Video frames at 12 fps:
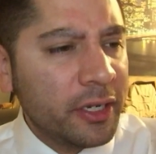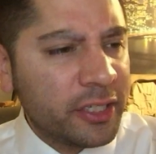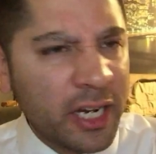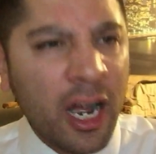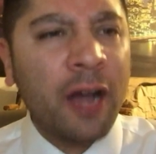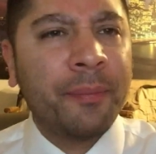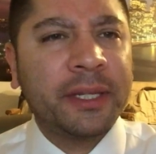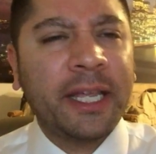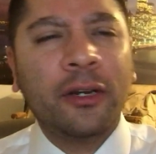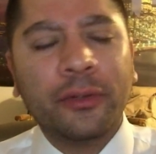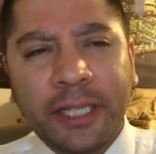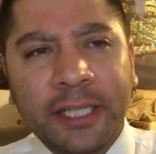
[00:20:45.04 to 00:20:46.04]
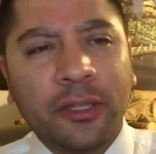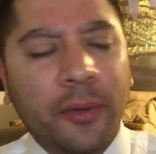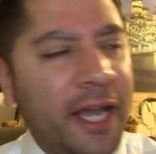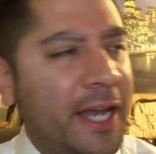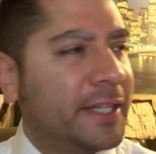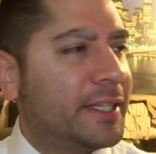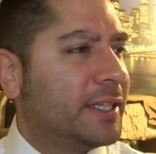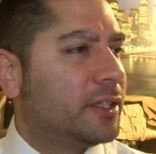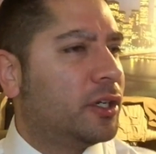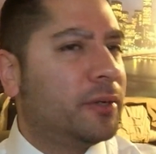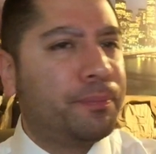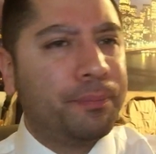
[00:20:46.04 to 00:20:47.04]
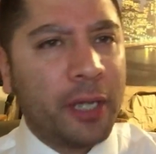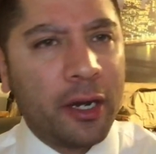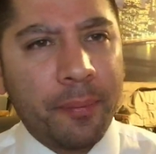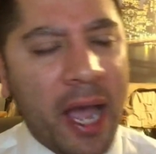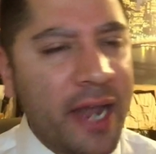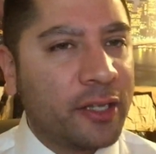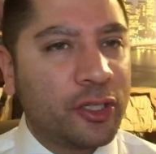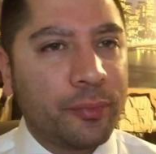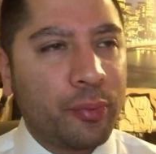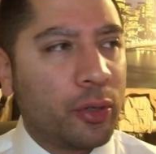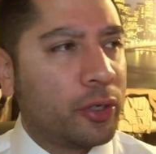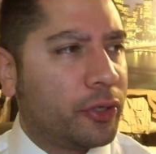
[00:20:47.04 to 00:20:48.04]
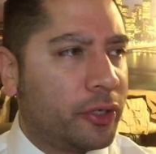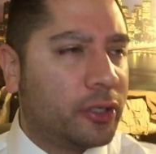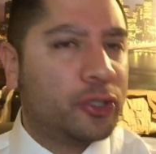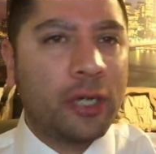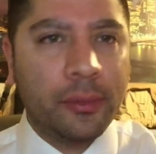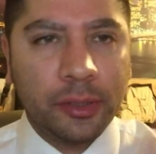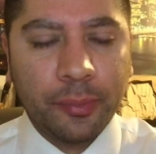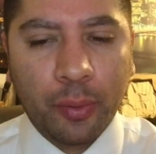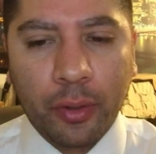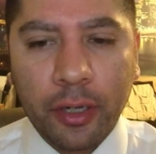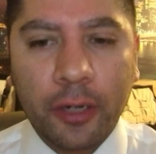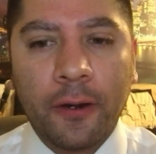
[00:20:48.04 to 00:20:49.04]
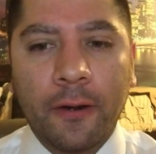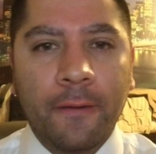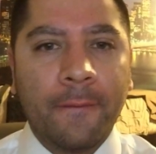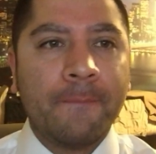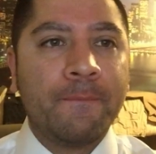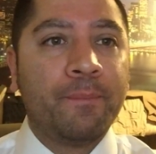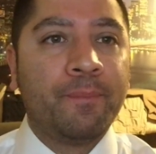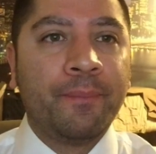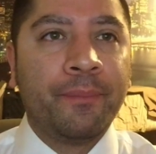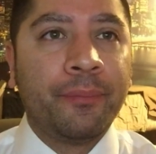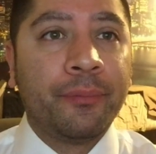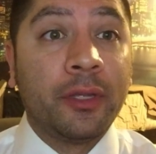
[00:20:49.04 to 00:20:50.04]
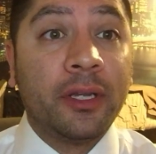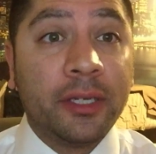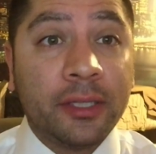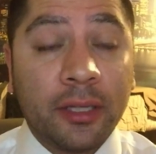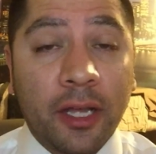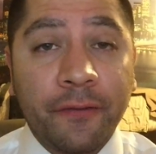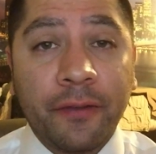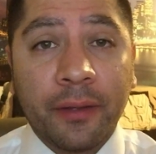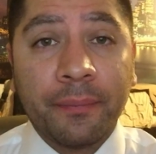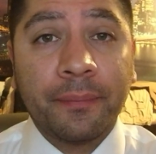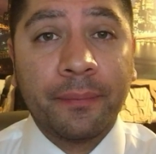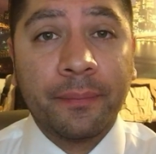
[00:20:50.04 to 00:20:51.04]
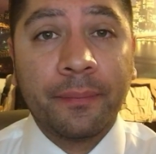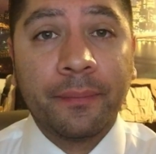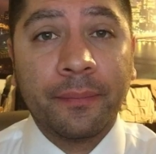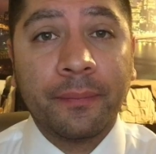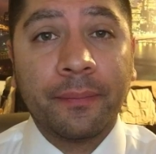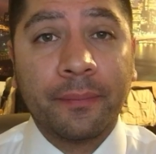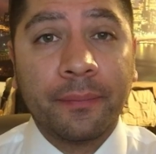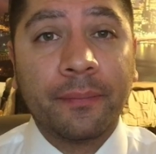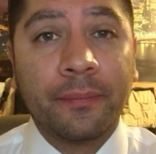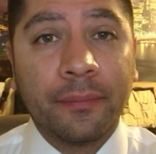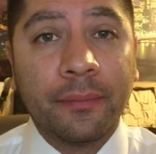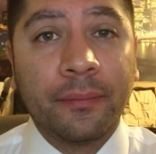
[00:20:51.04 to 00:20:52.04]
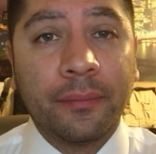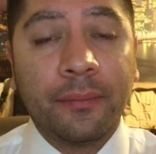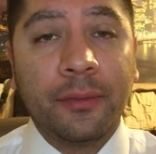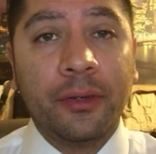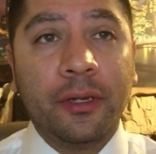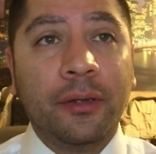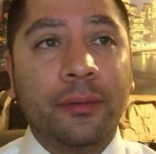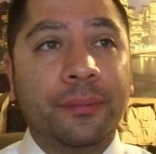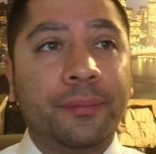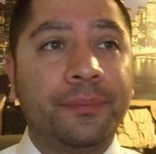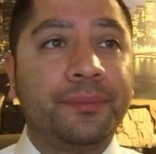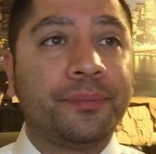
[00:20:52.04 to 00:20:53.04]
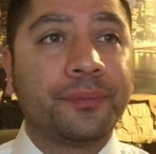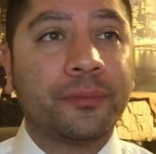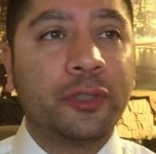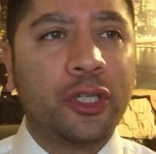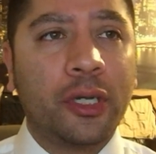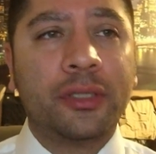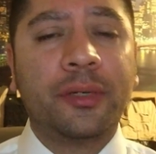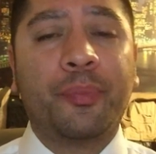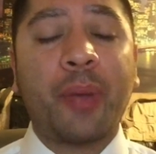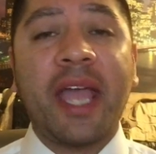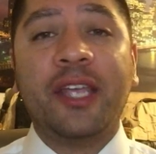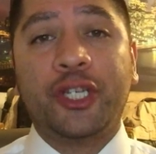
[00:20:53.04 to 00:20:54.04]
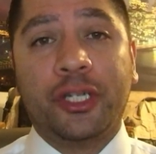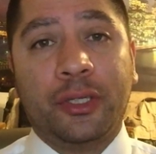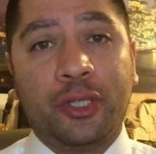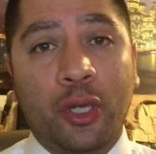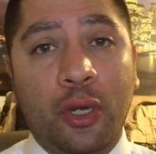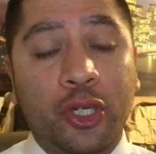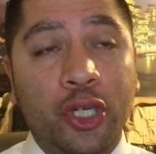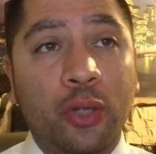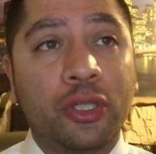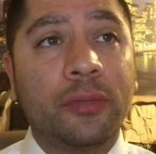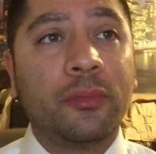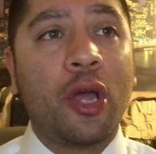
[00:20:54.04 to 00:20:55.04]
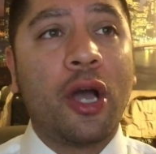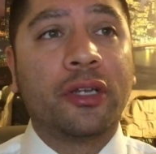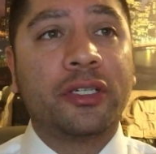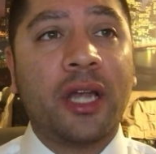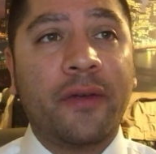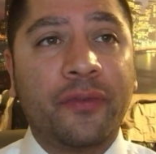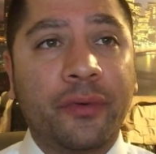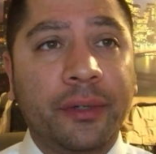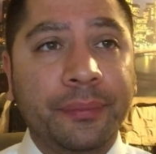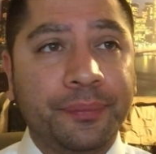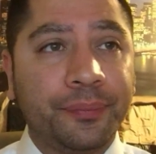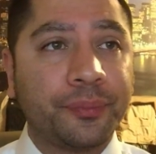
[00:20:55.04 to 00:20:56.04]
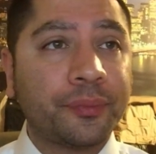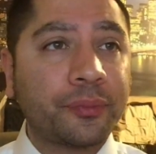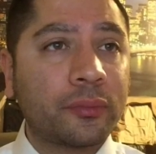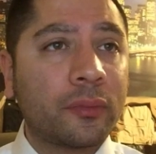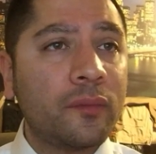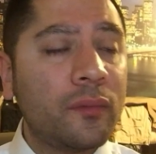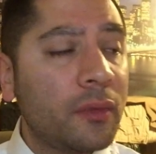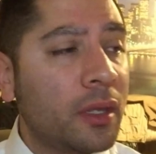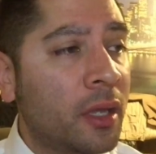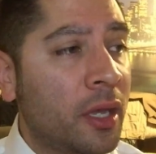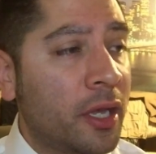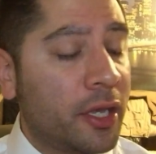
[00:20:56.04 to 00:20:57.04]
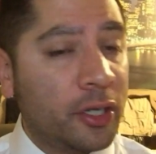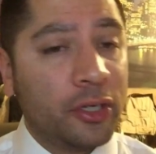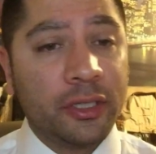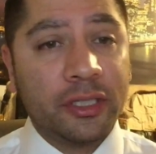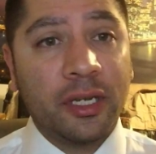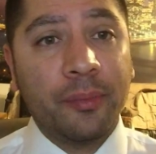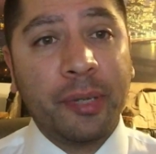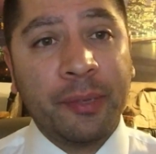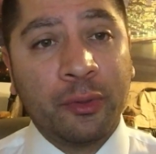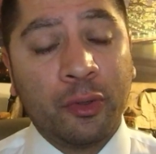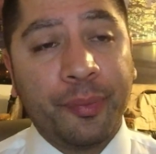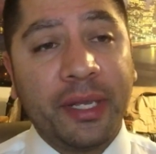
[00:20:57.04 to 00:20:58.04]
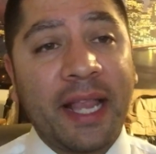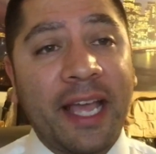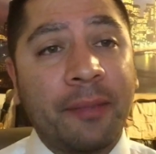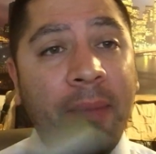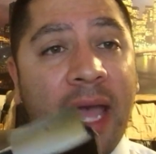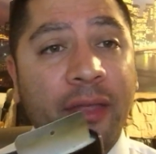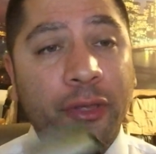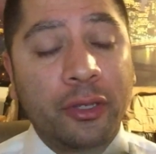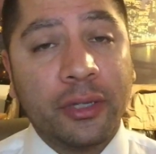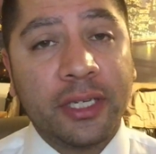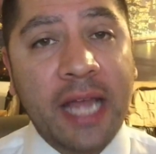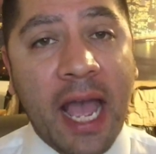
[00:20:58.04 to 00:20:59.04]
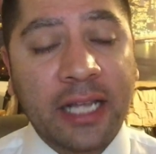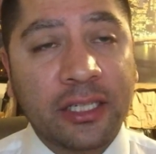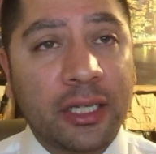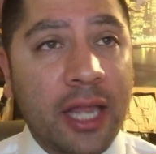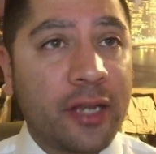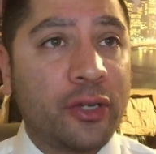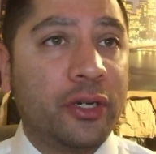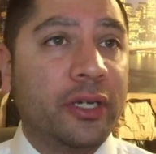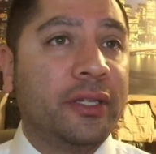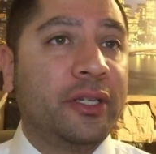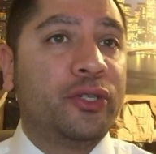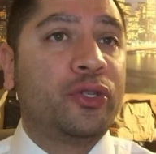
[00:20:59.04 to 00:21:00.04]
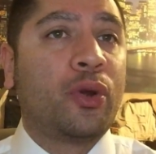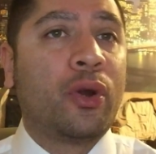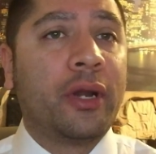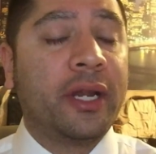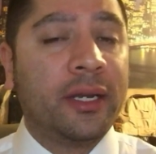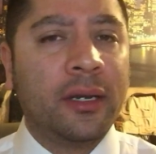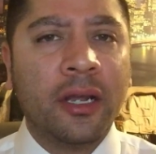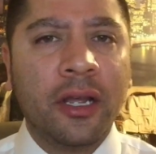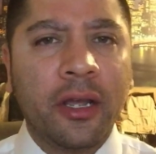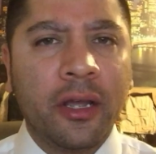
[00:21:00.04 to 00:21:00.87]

say, oh, but they don't think the way I think. They're they're a Biden supporter. They're a Trump supporter. You need to love them. You do. Show some patience, show some long suffering. You know, and some people will be like Matthew, the tax collector here in this story, and